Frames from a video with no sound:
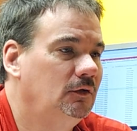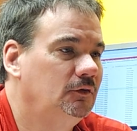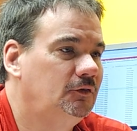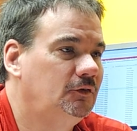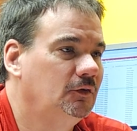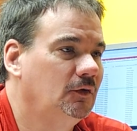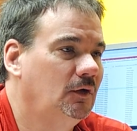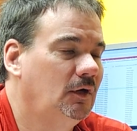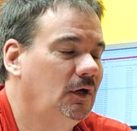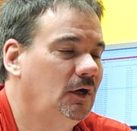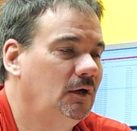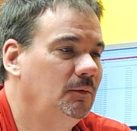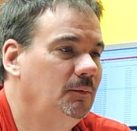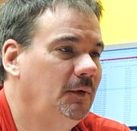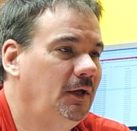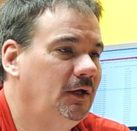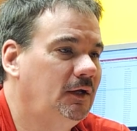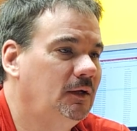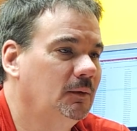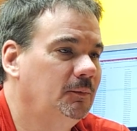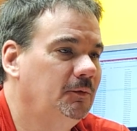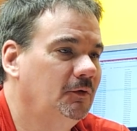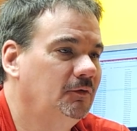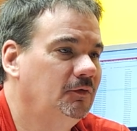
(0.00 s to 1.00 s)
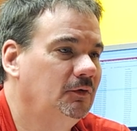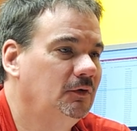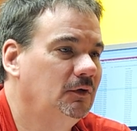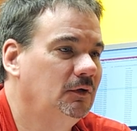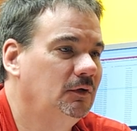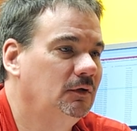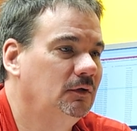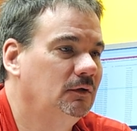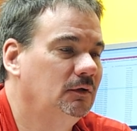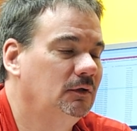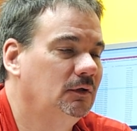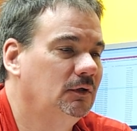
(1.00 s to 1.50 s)
So our makeup of
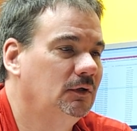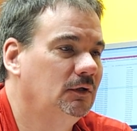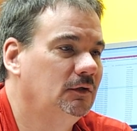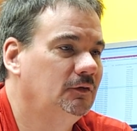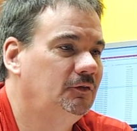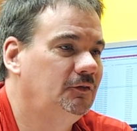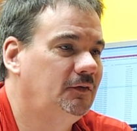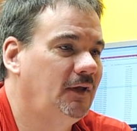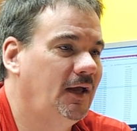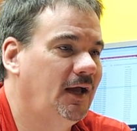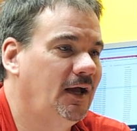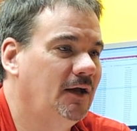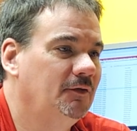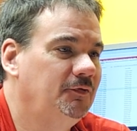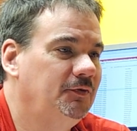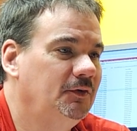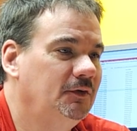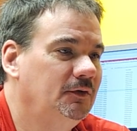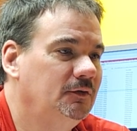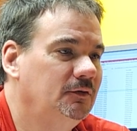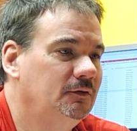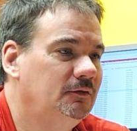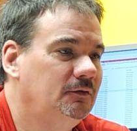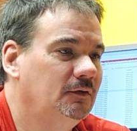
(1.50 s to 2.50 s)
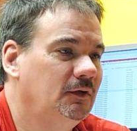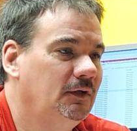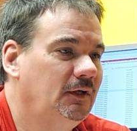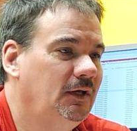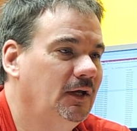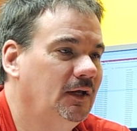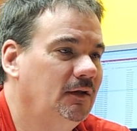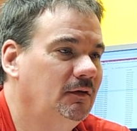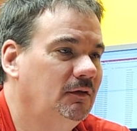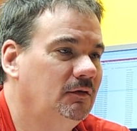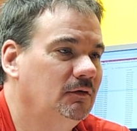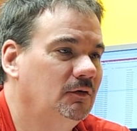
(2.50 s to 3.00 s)
our staff is,
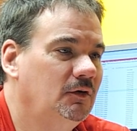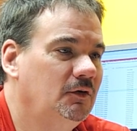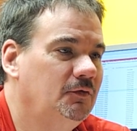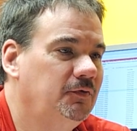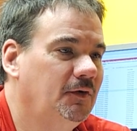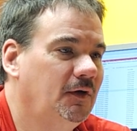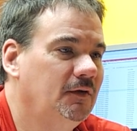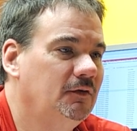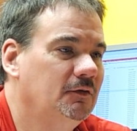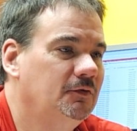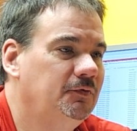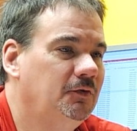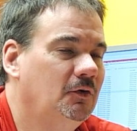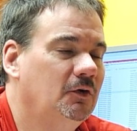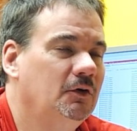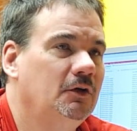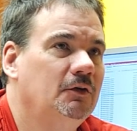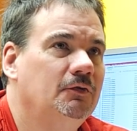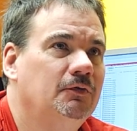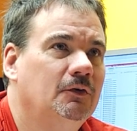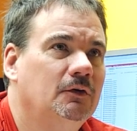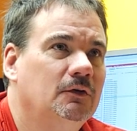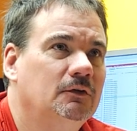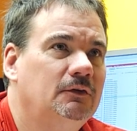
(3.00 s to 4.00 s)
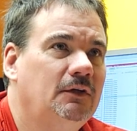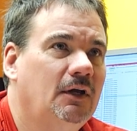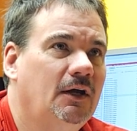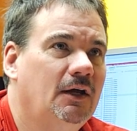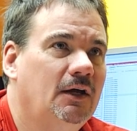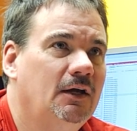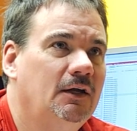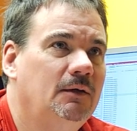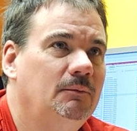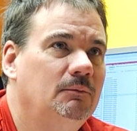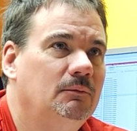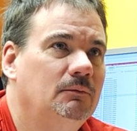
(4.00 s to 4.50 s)
again, 35 to 40
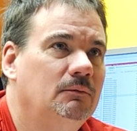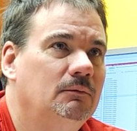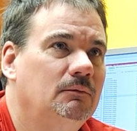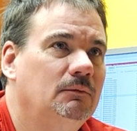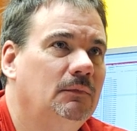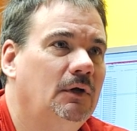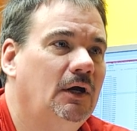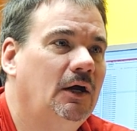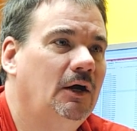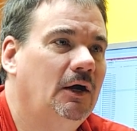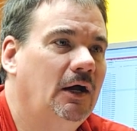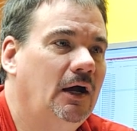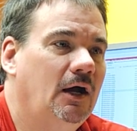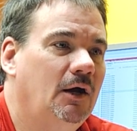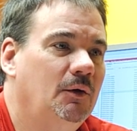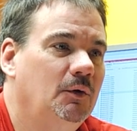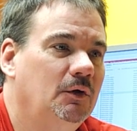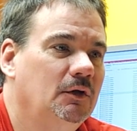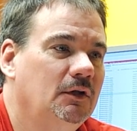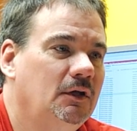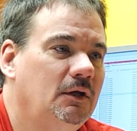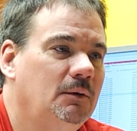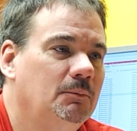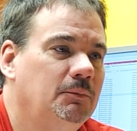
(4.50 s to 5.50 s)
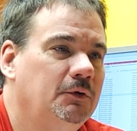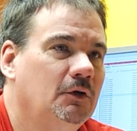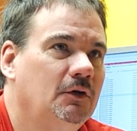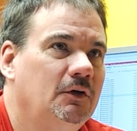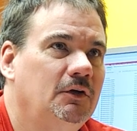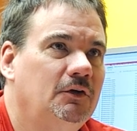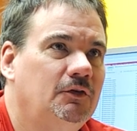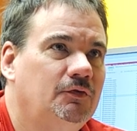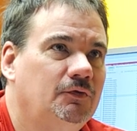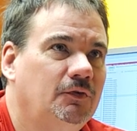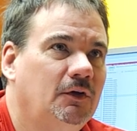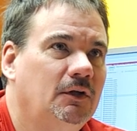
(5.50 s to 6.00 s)
full-time hourly
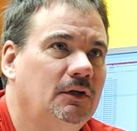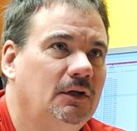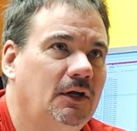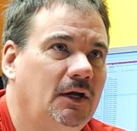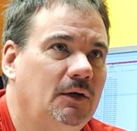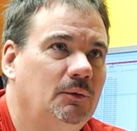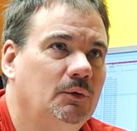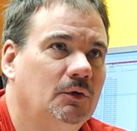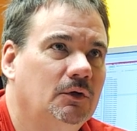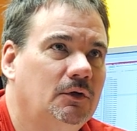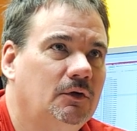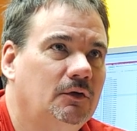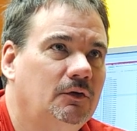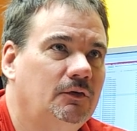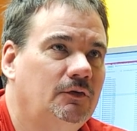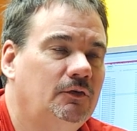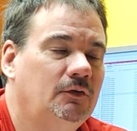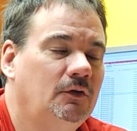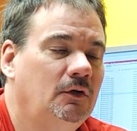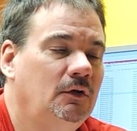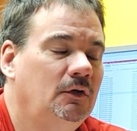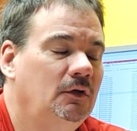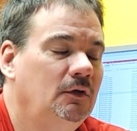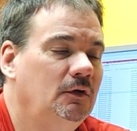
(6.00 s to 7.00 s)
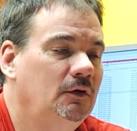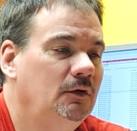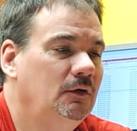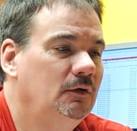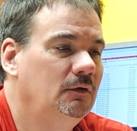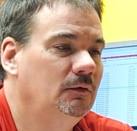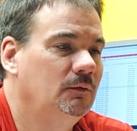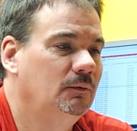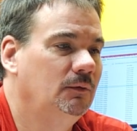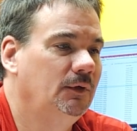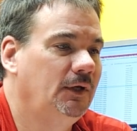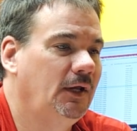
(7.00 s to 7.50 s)
employees, frontline workers.
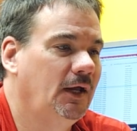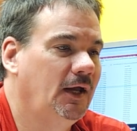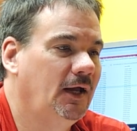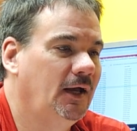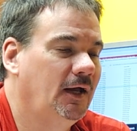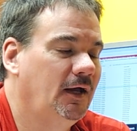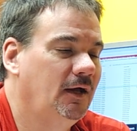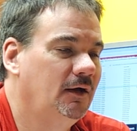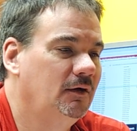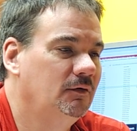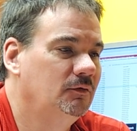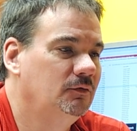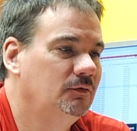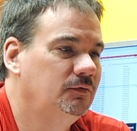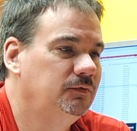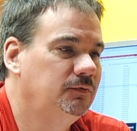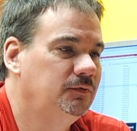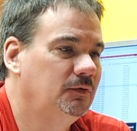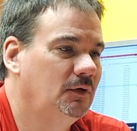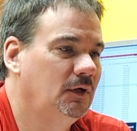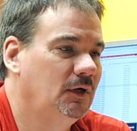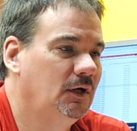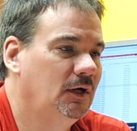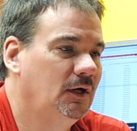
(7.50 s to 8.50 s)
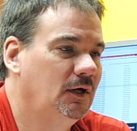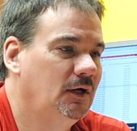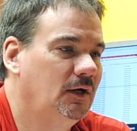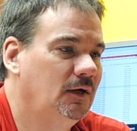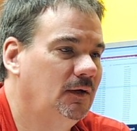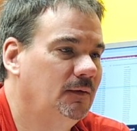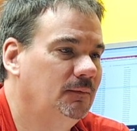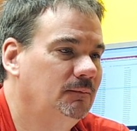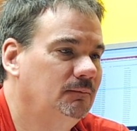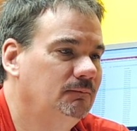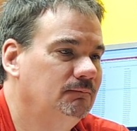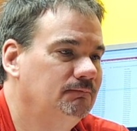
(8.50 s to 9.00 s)
We have
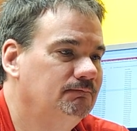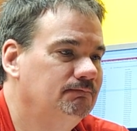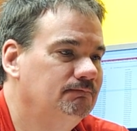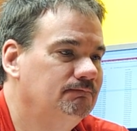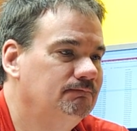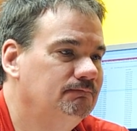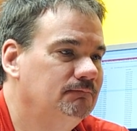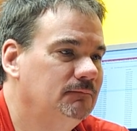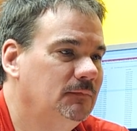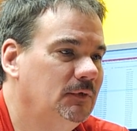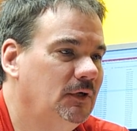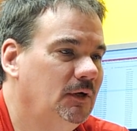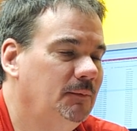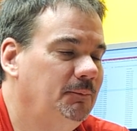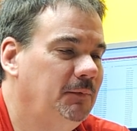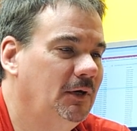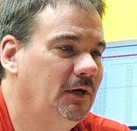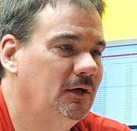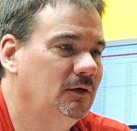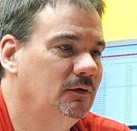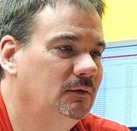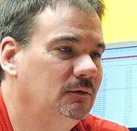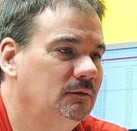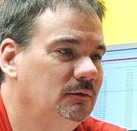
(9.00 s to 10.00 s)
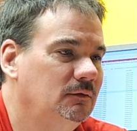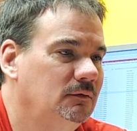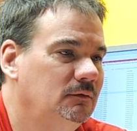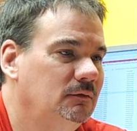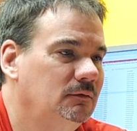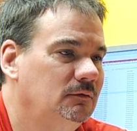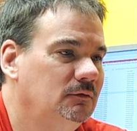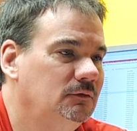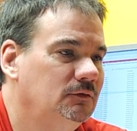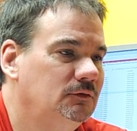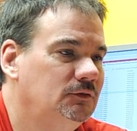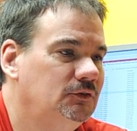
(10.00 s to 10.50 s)
about
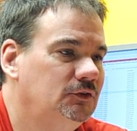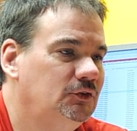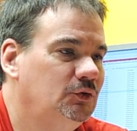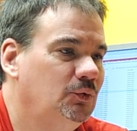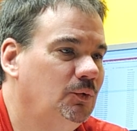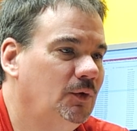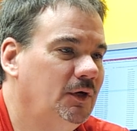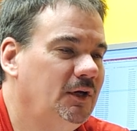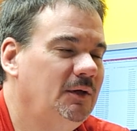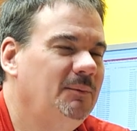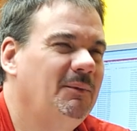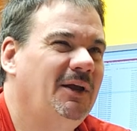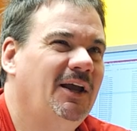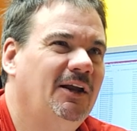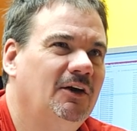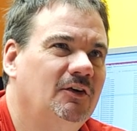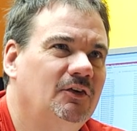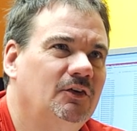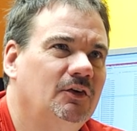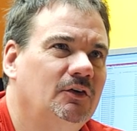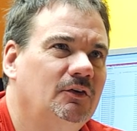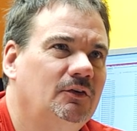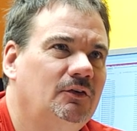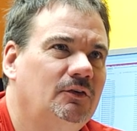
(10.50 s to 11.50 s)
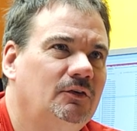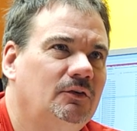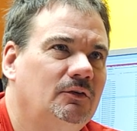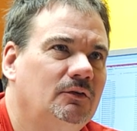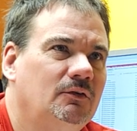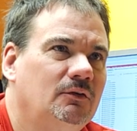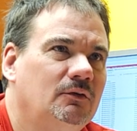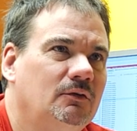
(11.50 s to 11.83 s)
20 managers.